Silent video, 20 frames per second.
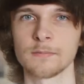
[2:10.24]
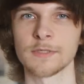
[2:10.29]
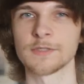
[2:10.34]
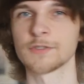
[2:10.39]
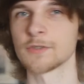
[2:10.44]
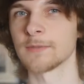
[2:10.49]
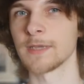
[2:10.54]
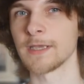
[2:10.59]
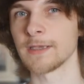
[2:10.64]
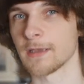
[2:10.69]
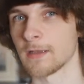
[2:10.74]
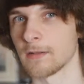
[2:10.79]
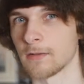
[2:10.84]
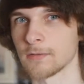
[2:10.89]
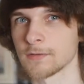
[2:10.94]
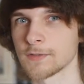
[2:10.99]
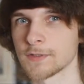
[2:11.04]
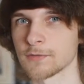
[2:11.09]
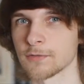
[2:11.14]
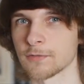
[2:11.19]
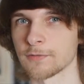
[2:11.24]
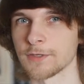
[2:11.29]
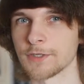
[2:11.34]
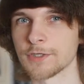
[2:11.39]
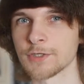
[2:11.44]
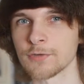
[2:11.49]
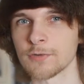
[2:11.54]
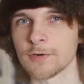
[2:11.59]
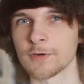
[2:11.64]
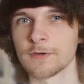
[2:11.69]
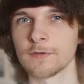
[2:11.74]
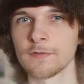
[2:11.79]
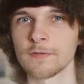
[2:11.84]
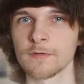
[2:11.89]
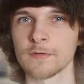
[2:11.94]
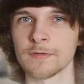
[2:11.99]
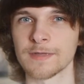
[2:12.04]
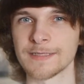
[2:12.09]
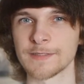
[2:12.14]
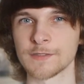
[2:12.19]
But to make a long story
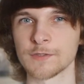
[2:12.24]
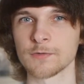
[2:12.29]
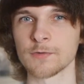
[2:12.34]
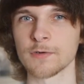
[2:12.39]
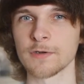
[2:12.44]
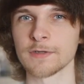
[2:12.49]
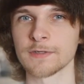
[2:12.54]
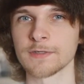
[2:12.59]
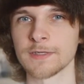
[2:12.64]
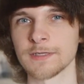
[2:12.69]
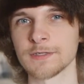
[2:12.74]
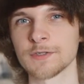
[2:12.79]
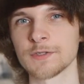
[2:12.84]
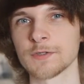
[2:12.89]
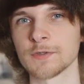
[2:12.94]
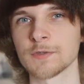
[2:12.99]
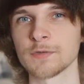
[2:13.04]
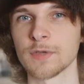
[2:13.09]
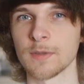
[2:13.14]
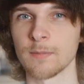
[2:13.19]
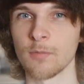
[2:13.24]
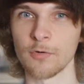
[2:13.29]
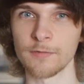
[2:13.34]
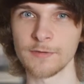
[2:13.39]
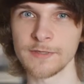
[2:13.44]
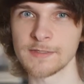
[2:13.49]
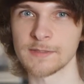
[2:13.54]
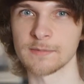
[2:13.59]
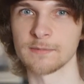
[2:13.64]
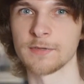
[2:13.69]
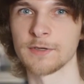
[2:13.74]
short, let's draw attention to a more recent